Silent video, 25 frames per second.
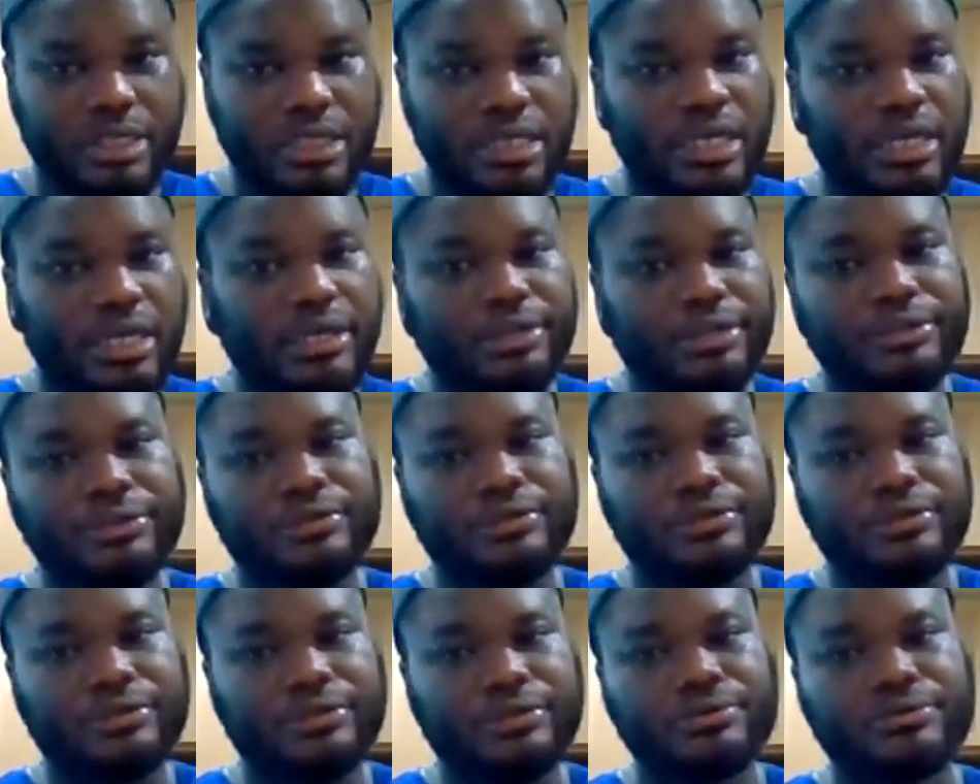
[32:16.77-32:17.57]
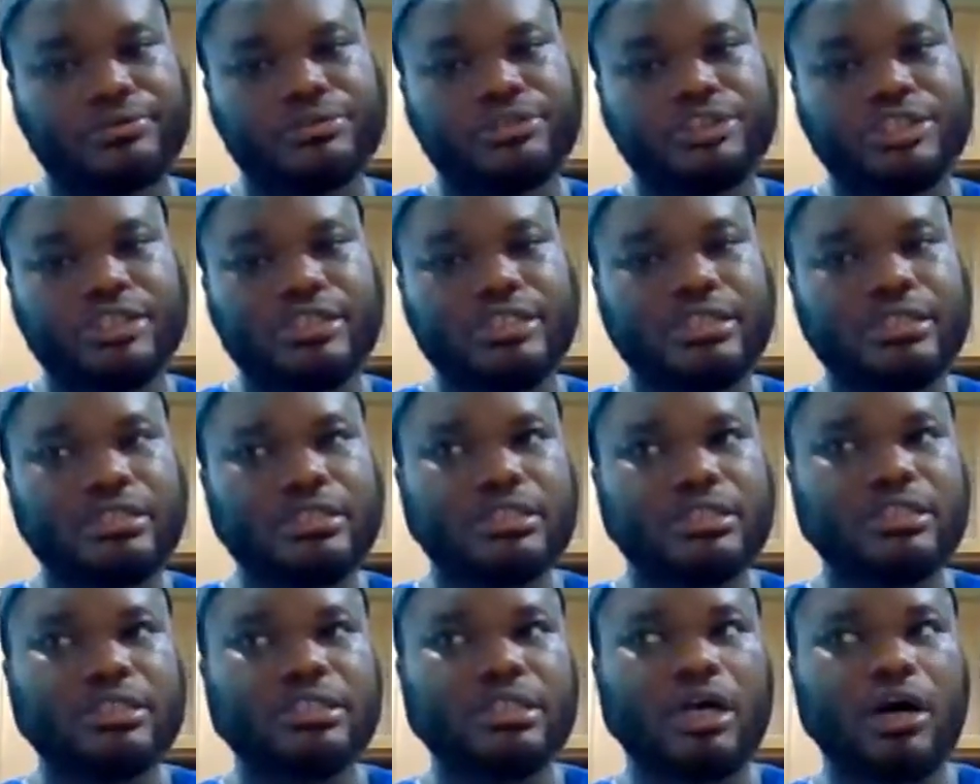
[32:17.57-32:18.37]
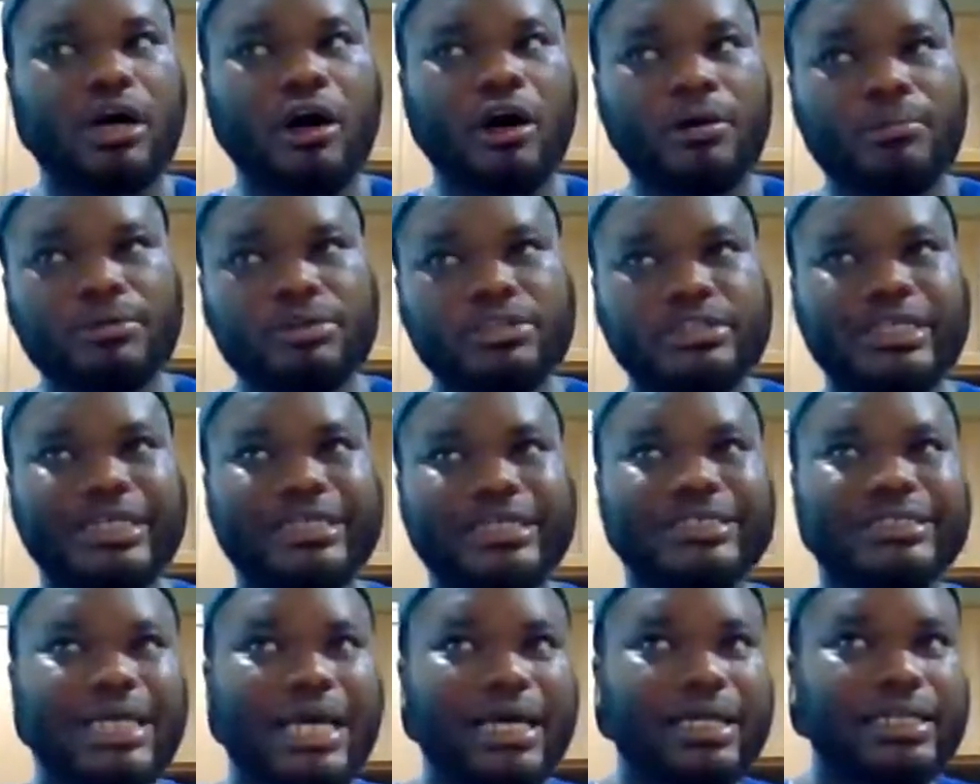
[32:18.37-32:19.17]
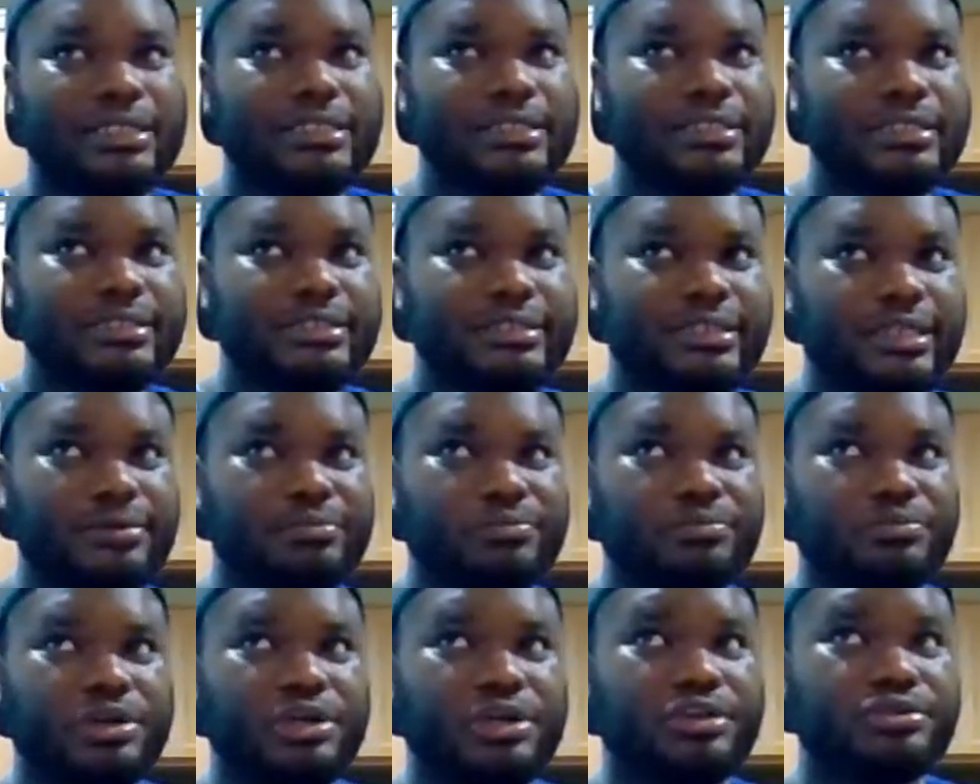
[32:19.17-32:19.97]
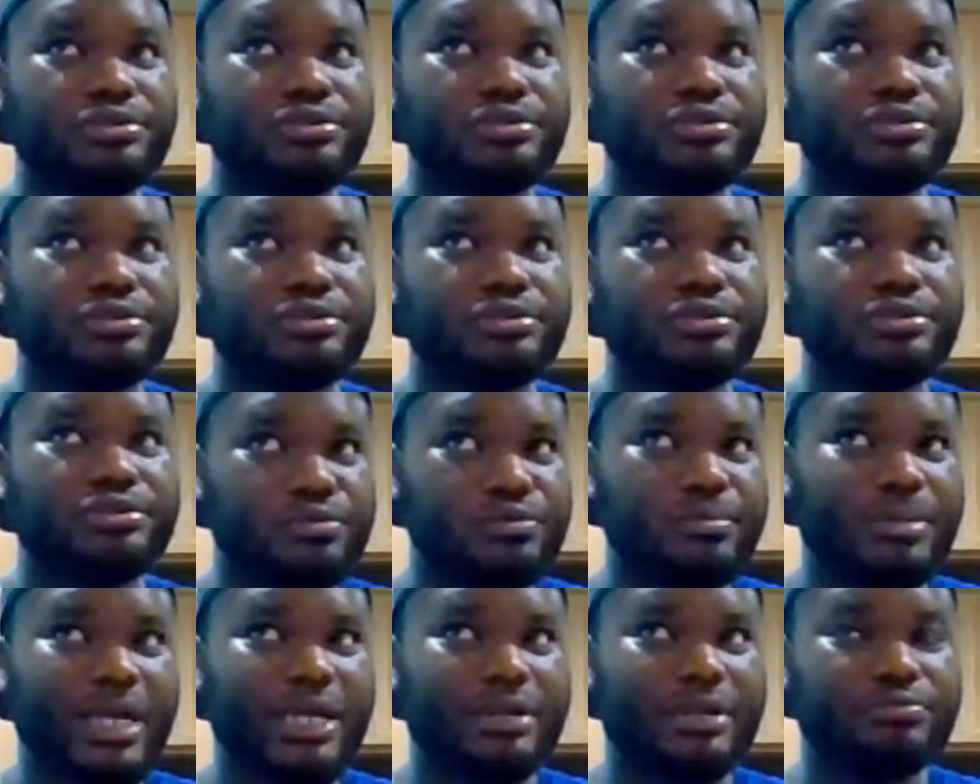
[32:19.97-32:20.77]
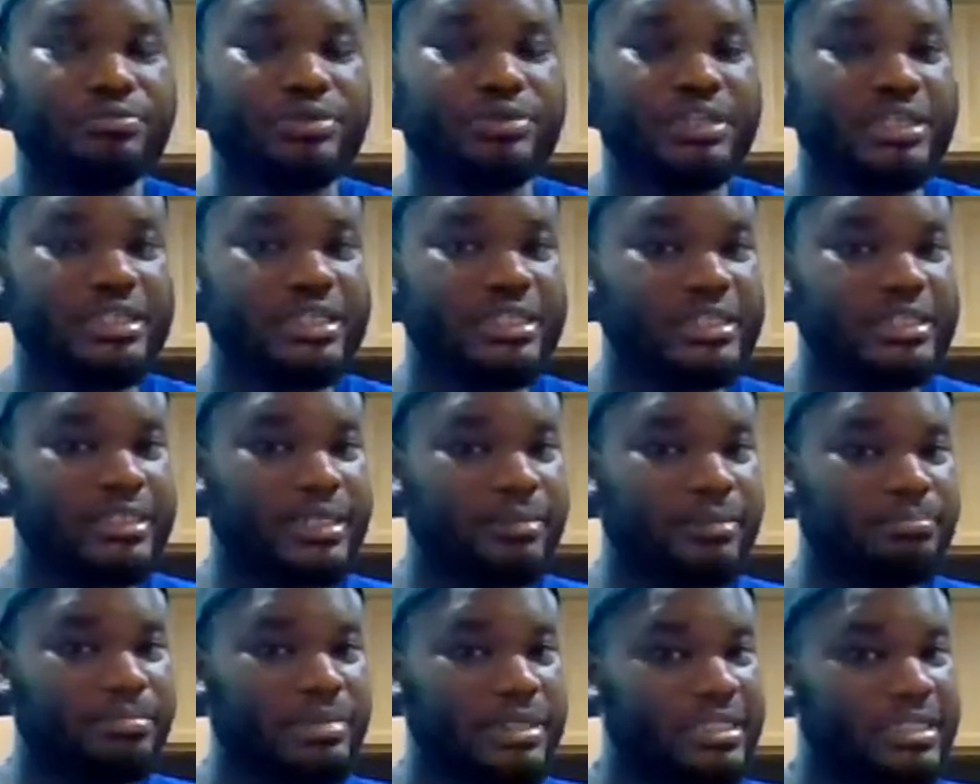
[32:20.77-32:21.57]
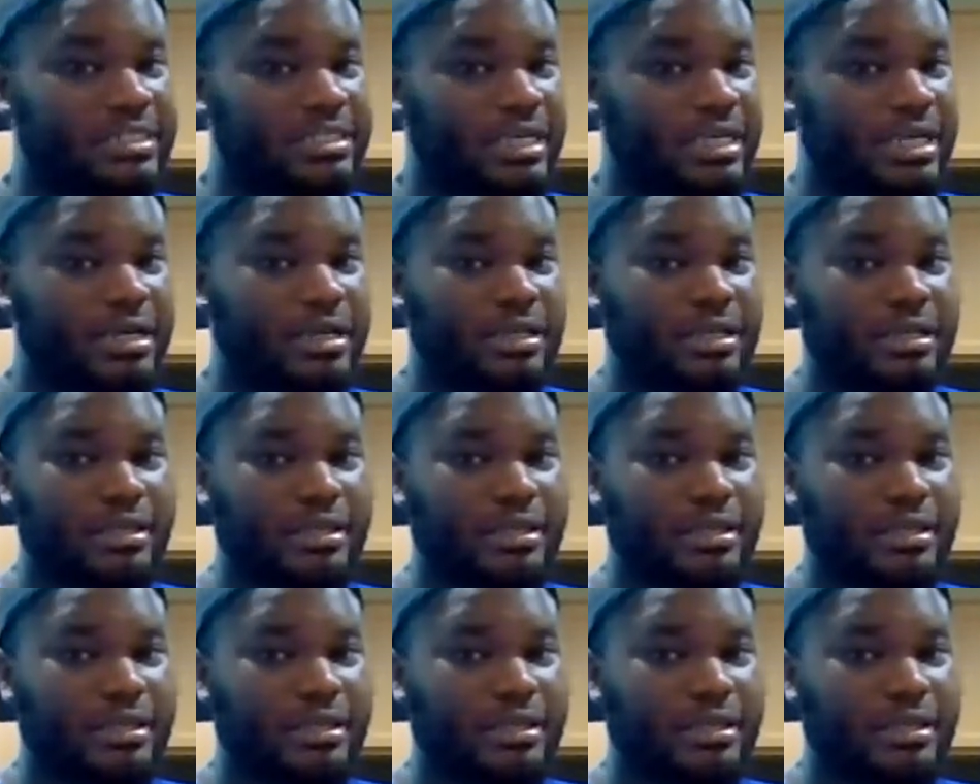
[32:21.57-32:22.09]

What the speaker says: And you know, just this almost exactly the same way you might reheat pizza.